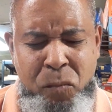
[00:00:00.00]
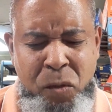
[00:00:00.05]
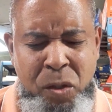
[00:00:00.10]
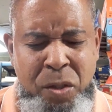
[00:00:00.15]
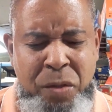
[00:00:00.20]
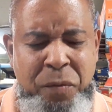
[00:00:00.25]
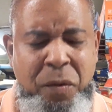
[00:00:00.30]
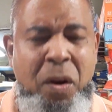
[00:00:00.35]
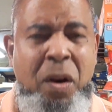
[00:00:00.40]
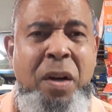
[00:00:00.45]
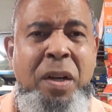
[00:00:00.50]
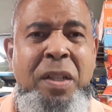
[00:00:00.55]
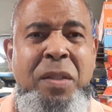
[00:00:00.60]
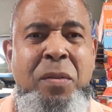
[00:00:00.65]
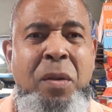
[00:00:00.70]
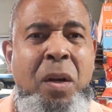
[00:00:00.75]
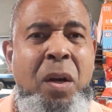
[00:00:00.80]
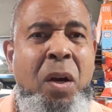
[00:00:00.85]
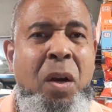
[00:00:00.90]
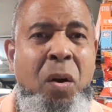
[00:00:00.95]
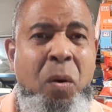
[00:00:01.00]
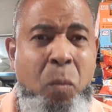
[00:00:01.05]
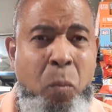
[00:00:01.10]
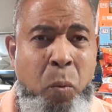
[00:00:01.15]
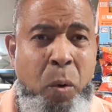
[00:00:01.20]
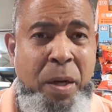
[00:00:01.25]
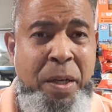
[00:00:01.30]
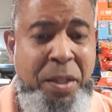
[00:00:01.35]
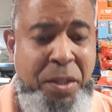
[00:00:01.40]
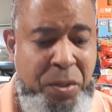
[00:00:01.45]
as far as
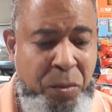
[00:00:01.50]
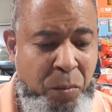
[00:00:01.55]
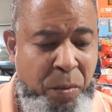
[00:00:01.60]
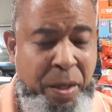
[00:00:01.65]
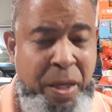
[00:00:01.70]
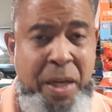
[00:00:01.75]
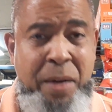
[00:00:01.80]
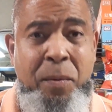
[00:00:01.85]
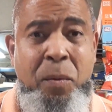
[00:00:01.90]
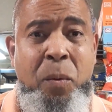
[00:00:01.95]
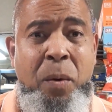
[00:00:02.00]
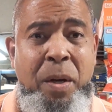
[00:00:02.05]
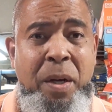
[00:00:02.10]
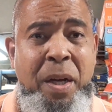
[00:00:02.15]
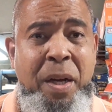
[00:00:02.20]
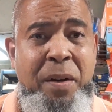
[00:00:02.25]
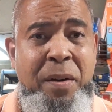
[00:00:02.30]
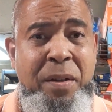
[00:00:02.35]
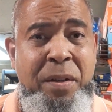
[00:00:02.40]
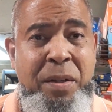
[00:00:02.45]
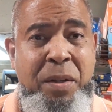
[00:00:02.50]
1 to whatever 100,